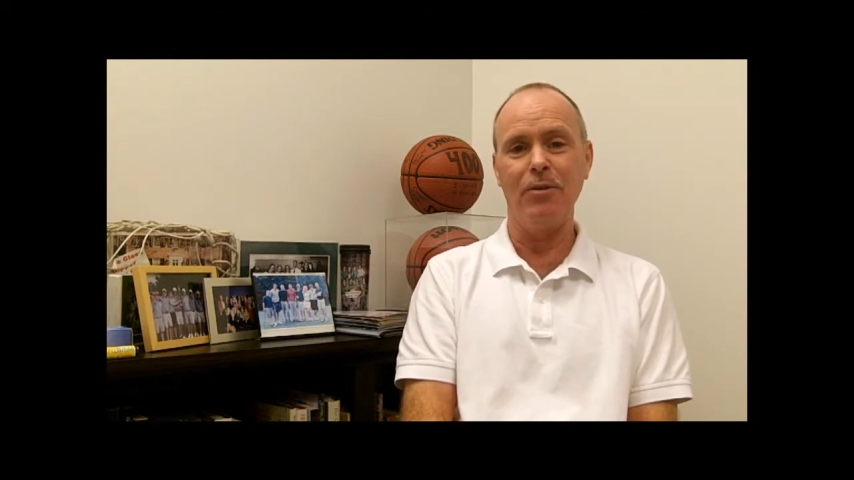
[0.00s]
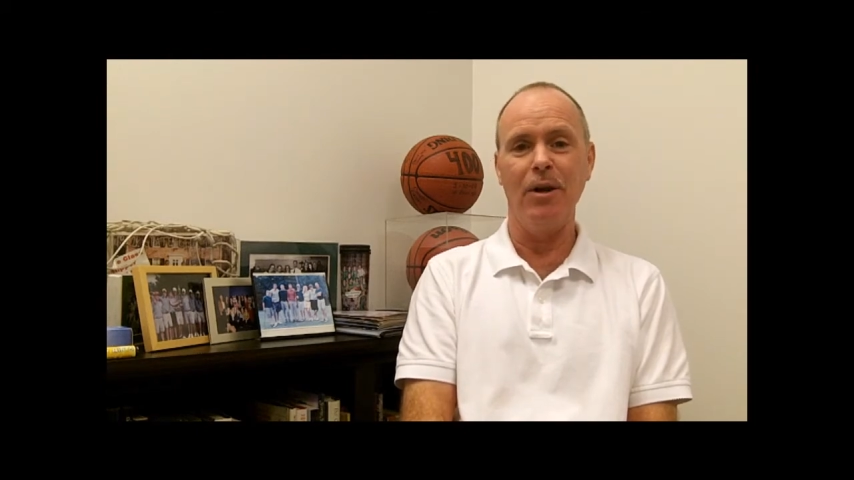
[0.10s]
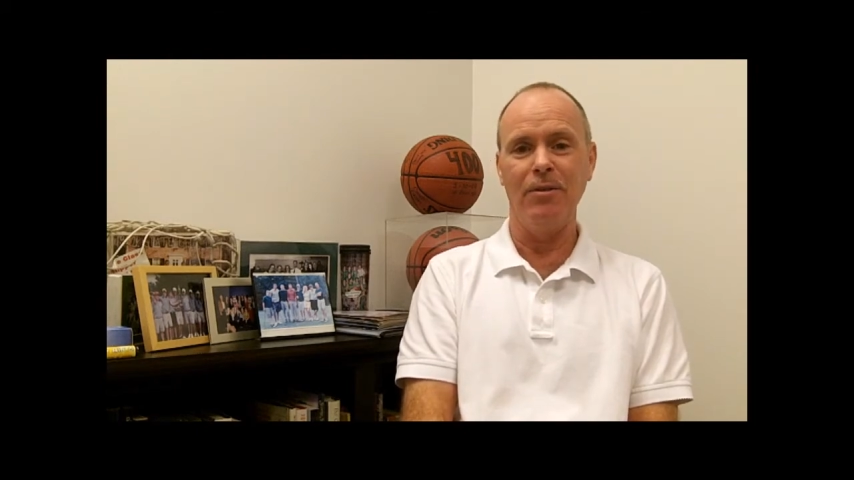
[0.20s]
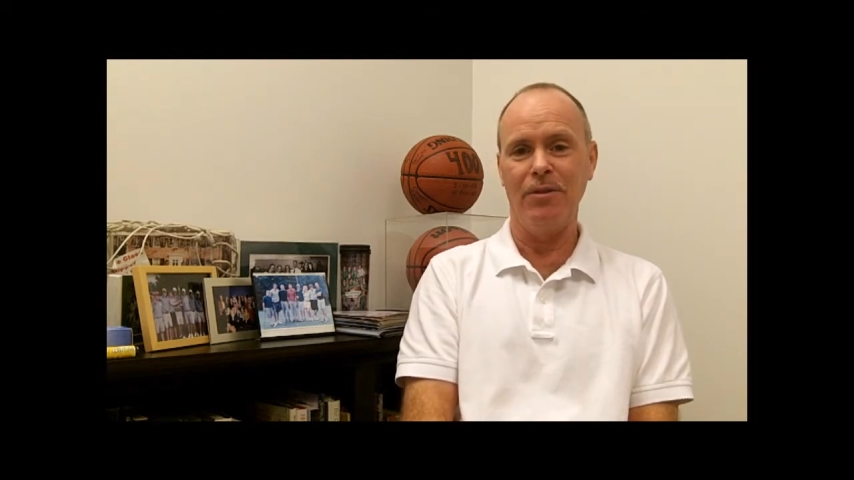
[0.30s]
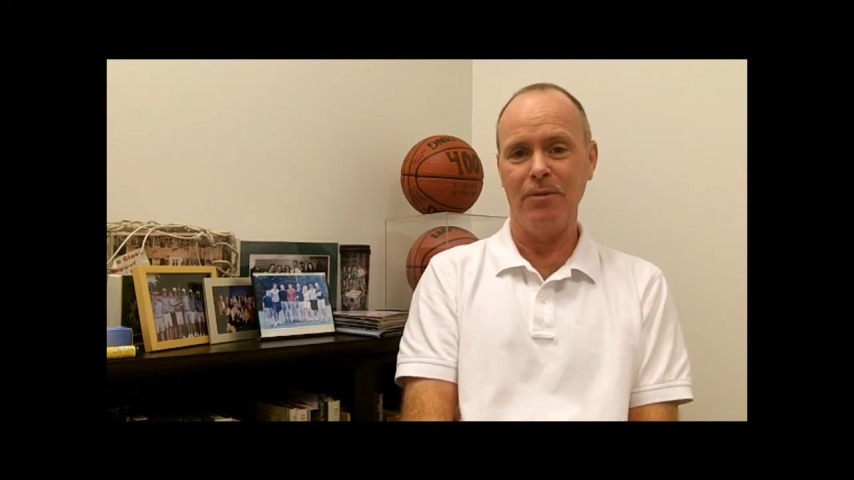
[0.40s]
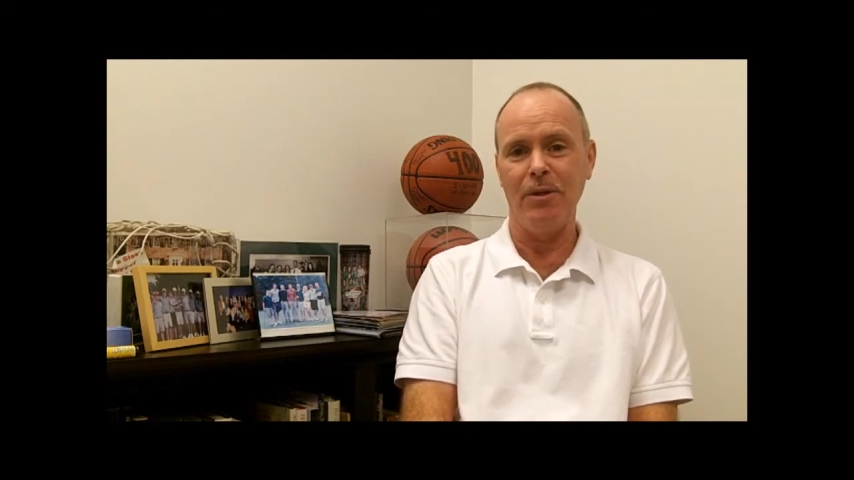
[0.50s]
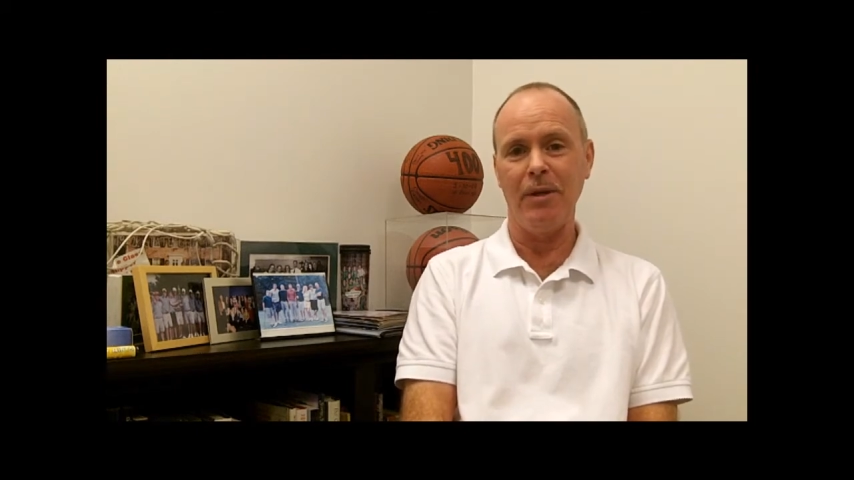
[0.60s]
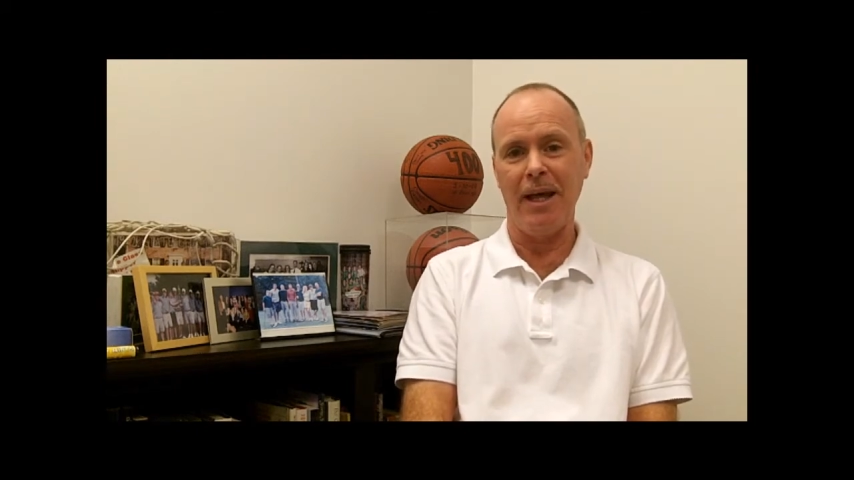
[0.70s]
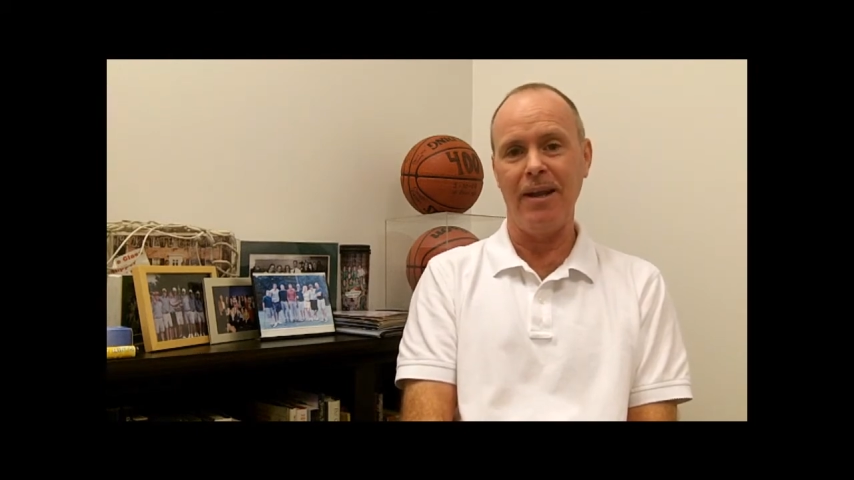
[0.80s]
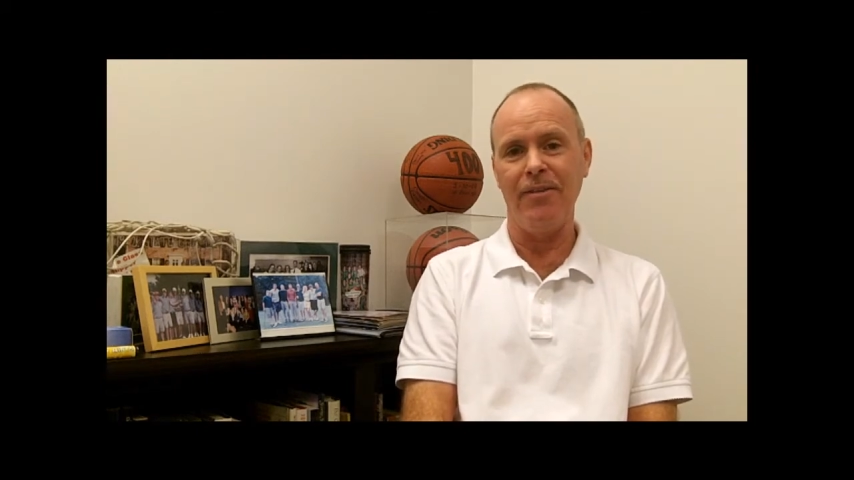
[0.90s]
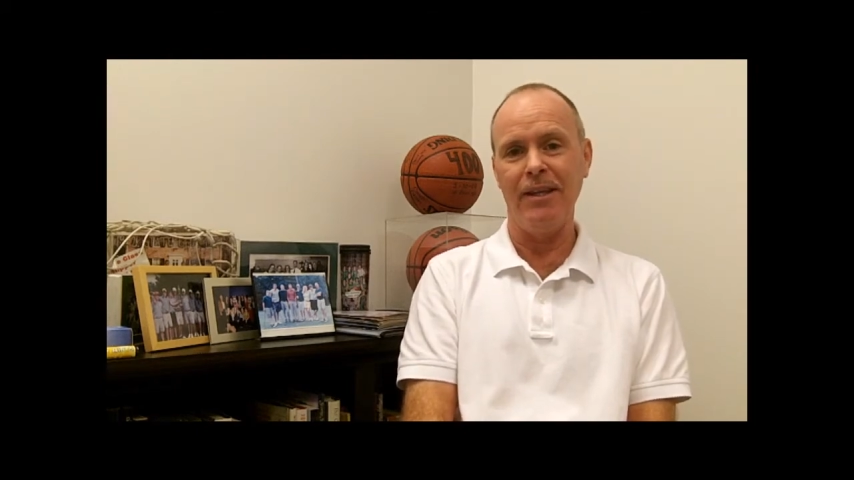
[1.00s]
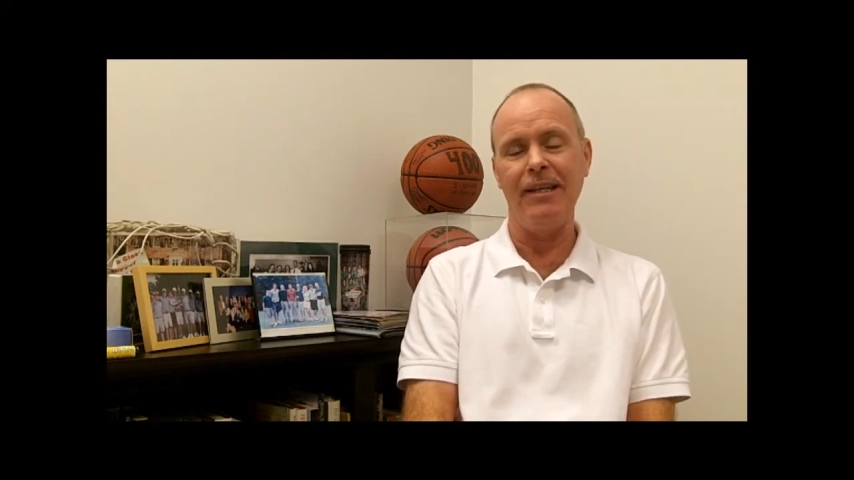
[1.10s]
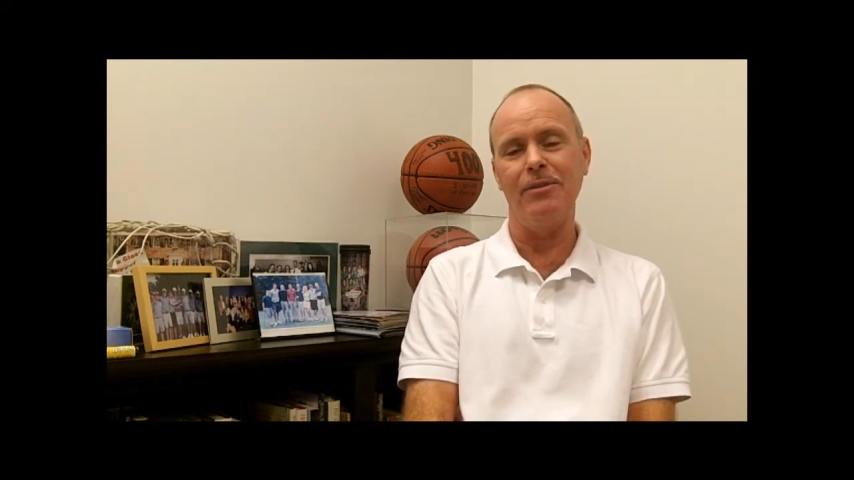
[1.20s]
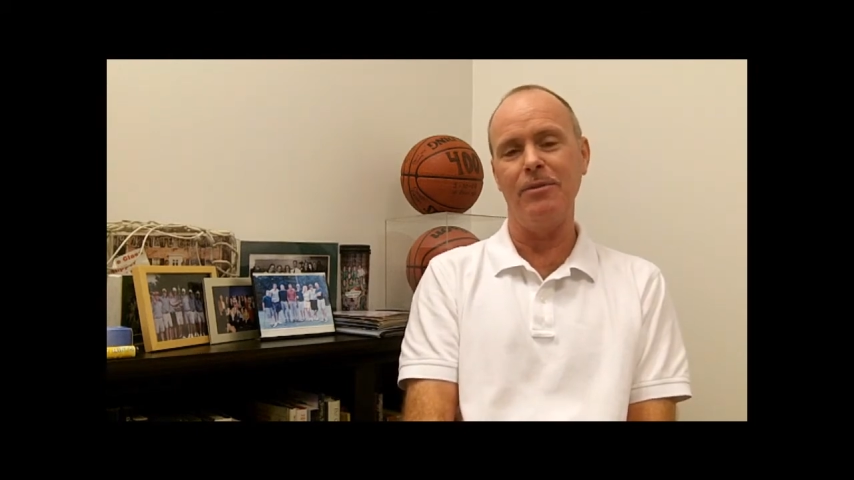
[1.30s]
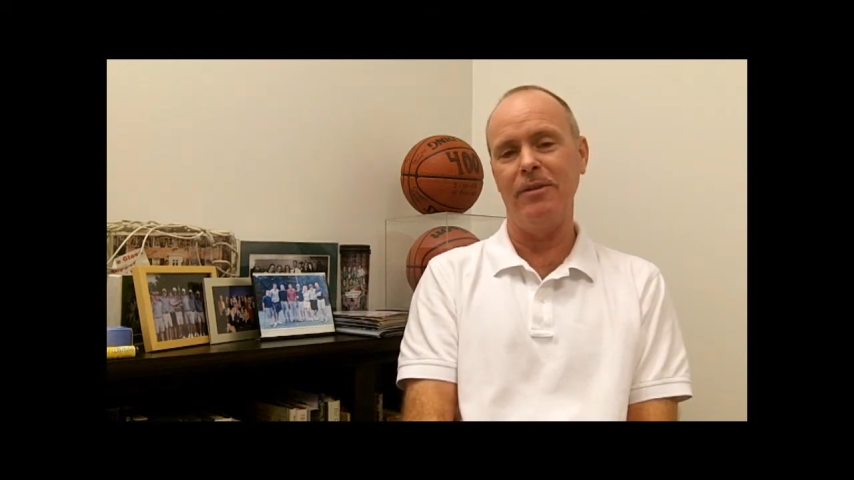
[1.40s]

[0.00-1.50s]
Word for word: grown through a lot of things.